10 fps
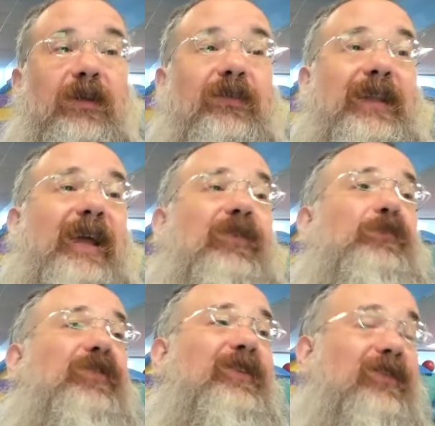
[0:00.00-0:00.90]
So that's a
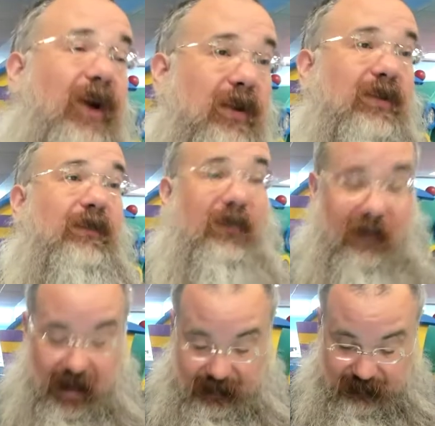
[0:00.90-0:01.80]
productive
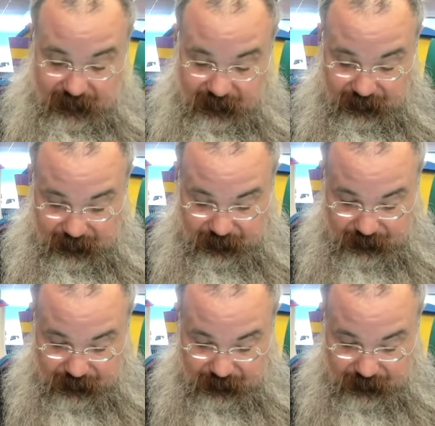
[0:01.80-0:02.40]
sadness.